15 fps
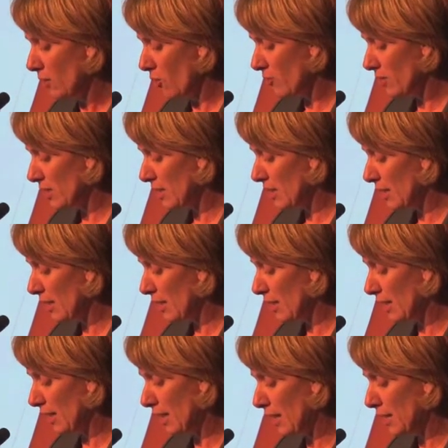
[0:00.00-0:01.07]
Obviously,
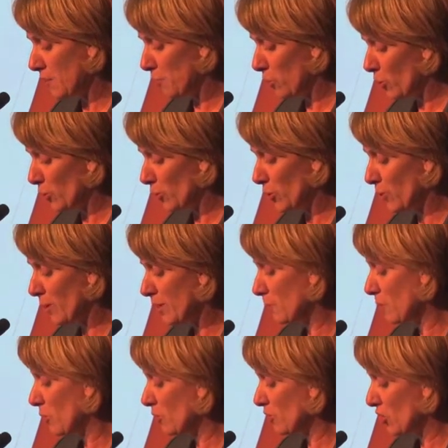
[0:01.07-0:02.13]
again, important to us
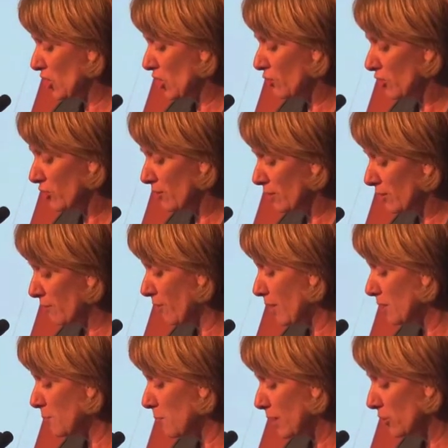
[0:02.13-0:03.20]
because shelter is a
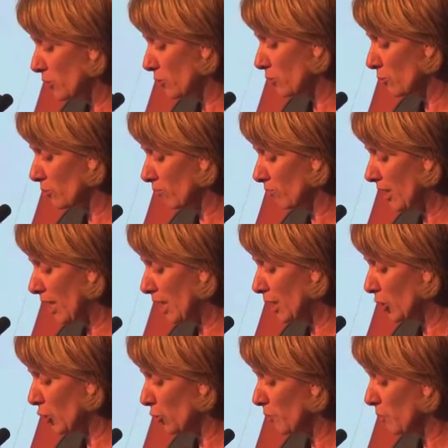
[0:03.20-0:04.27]
fundamental uh,
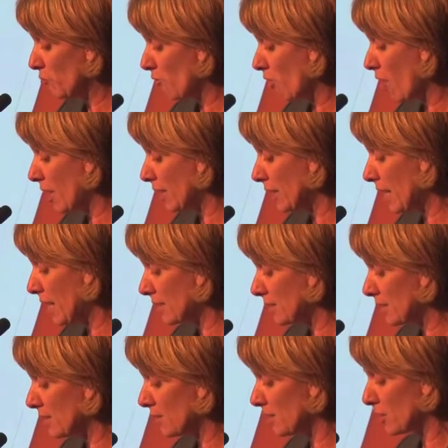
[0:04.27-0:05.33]
human right, and
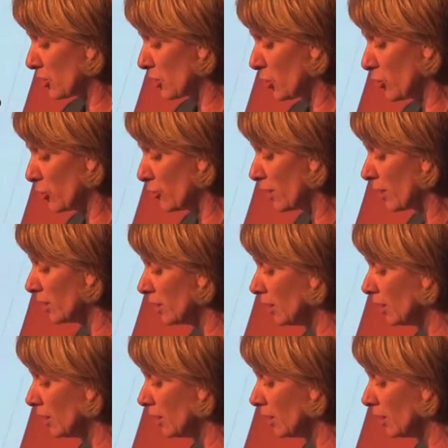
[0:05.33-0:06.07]
access to secure